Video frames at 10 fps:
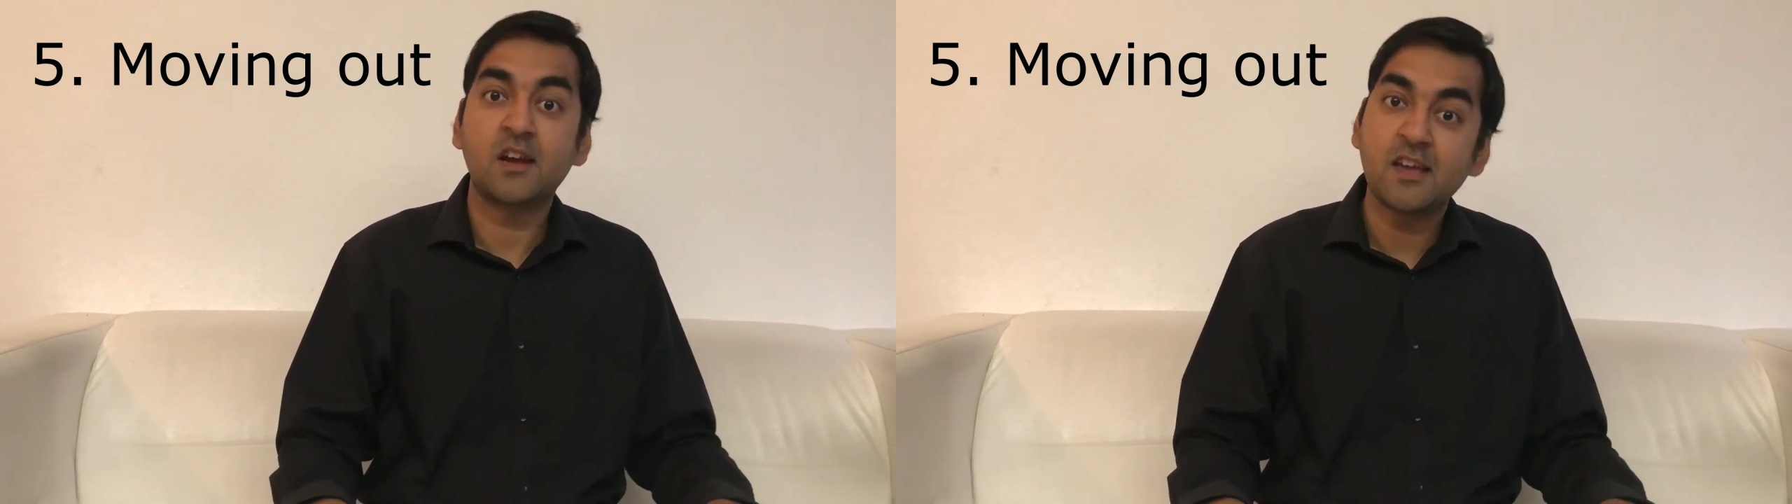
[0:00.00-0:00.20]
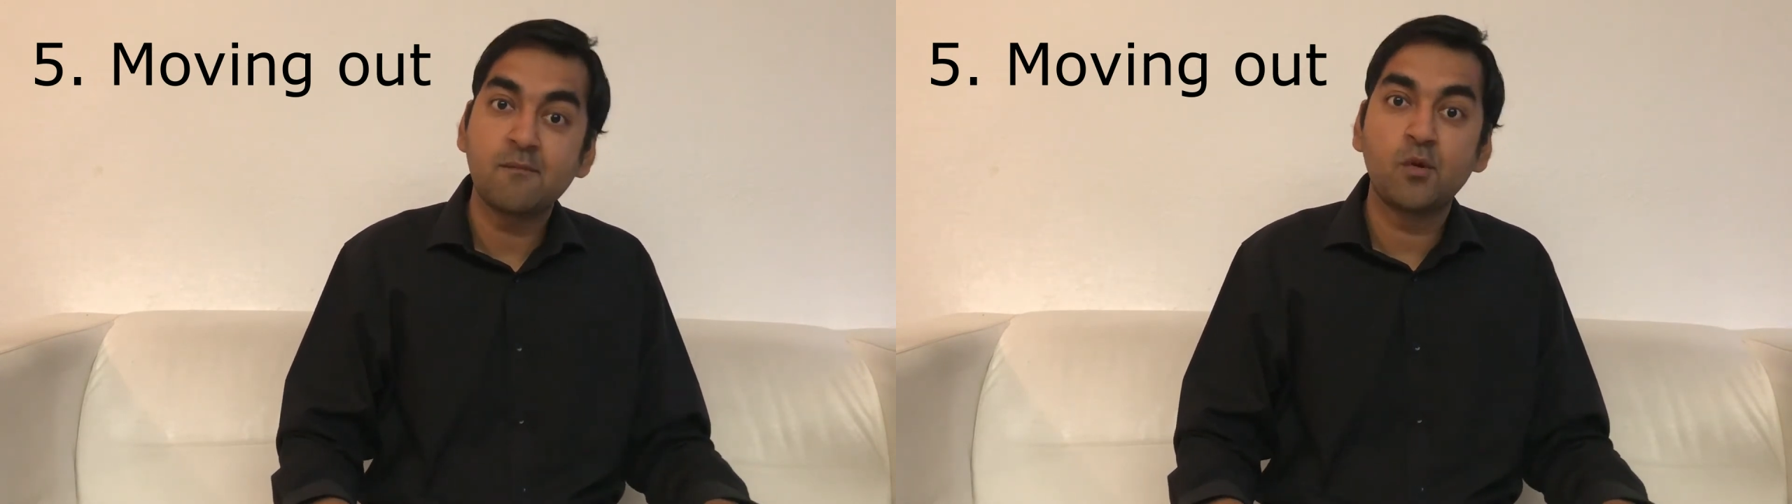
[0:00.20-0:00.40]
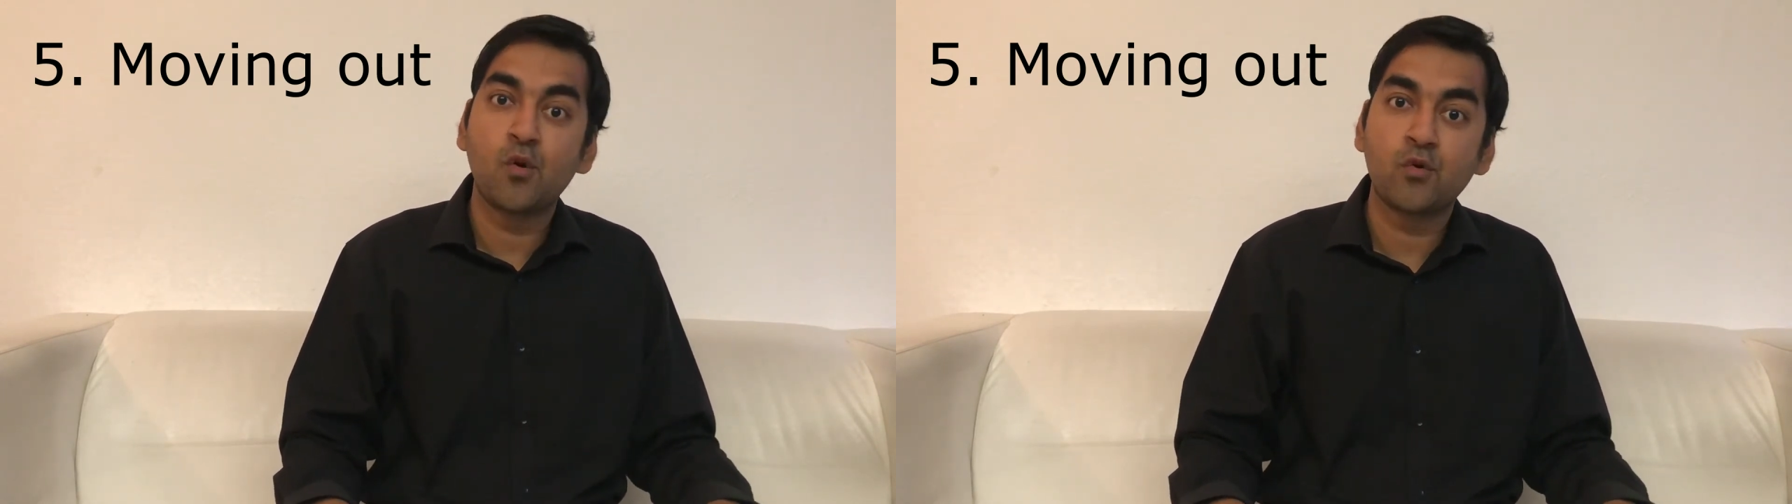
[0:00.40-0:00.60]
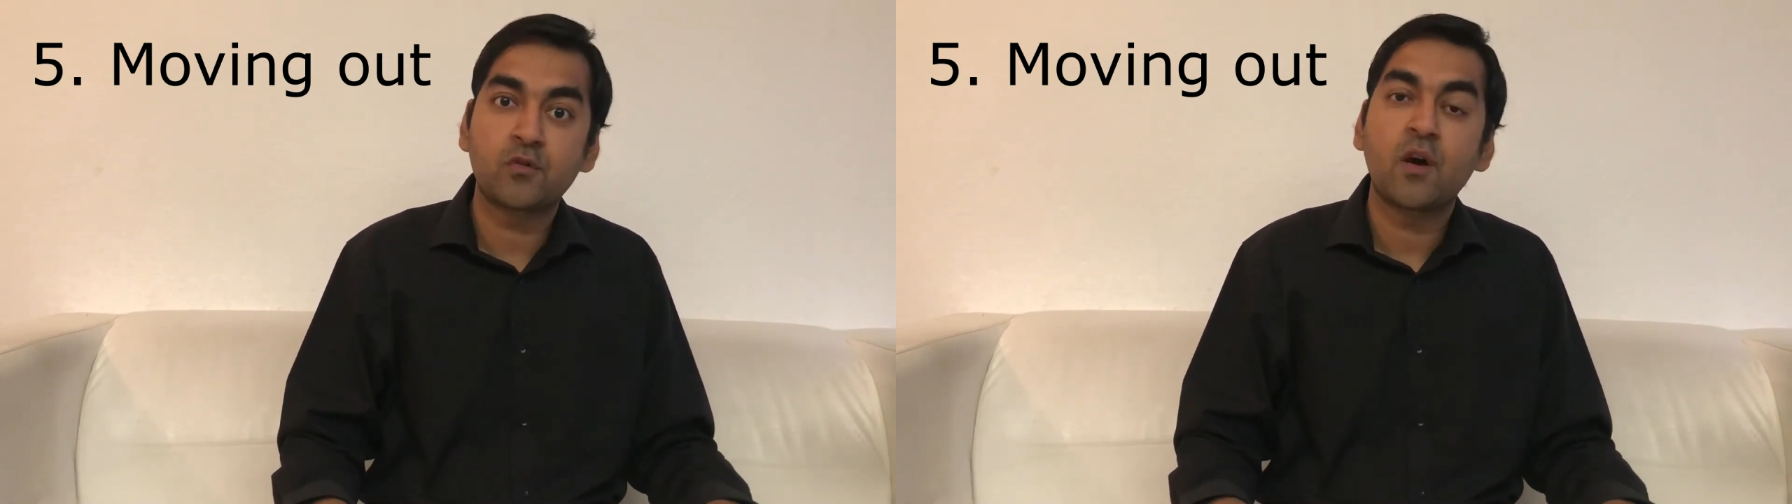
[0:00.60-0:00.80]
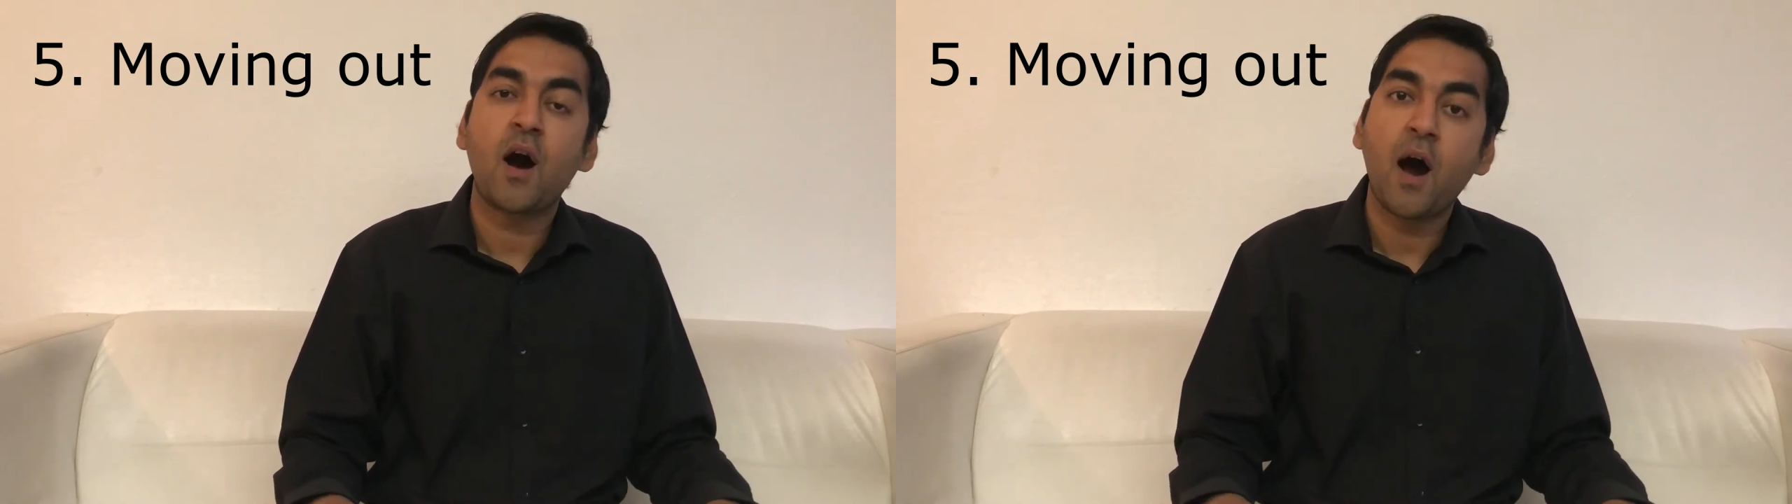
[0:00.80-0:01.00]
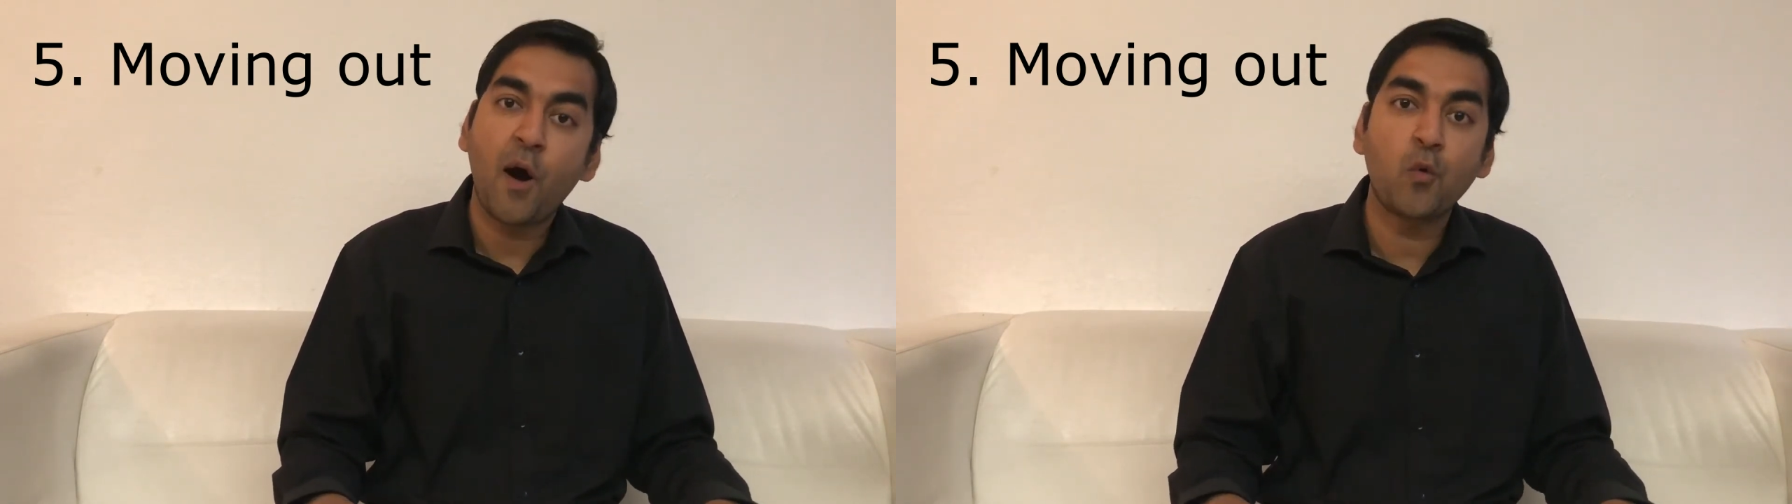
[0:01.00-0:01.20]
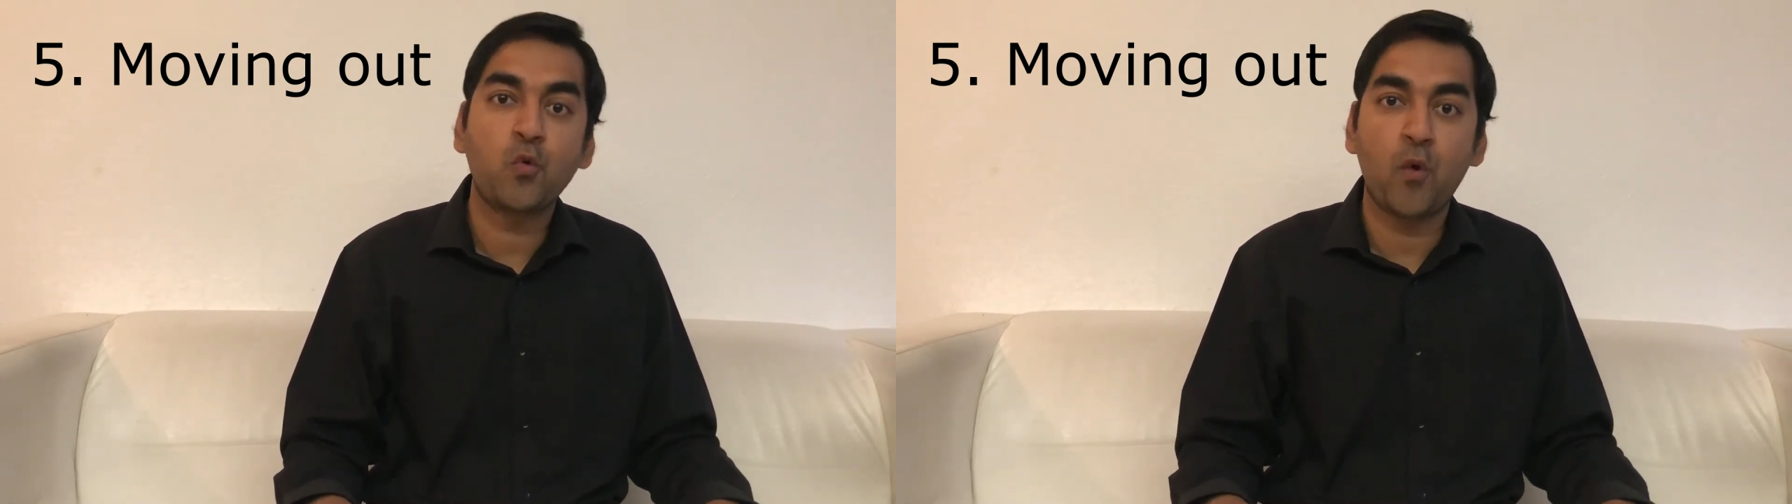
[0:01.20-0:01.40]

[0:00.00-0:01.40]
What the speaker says: team knows how